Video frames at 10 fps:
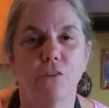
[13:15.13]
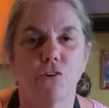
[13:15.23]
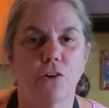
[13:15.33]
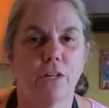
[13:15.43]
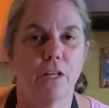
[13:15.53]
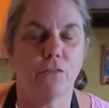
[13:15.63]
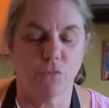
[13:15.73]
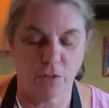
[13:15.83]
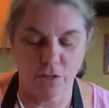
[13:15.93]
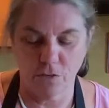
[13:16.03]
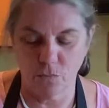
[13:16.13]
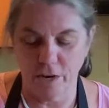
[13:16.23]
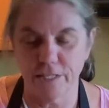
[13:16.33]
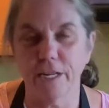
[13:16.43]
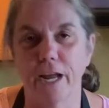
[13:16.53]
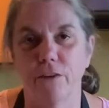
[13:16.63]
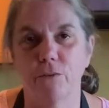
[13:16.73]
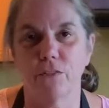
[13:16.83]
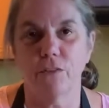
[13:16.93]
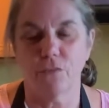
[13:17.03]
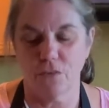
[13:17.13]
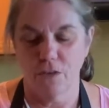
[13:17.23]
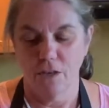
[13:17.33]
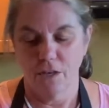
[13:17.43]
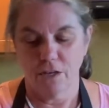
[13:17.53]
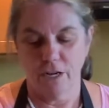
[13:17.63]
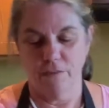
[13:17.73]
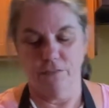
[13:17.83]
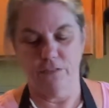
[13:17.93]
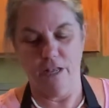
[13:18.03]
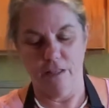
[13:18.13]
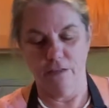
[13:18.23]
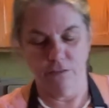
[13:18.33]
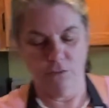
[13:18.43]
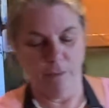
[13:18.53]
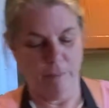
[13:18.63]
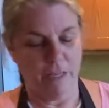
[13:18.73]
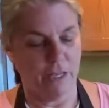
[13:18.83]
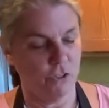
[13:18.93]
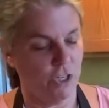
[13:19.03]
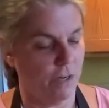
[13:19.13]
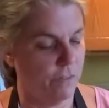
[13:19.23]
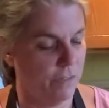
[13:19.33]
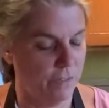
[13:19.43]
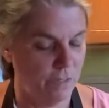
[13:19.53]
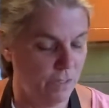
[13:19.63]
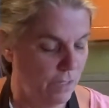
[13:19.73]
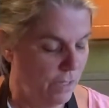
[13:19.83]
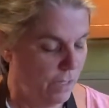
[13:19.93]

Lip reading: Chardonnay is a really good wine to have with this kind of a salad. Oh, I'm making a shadow, huh?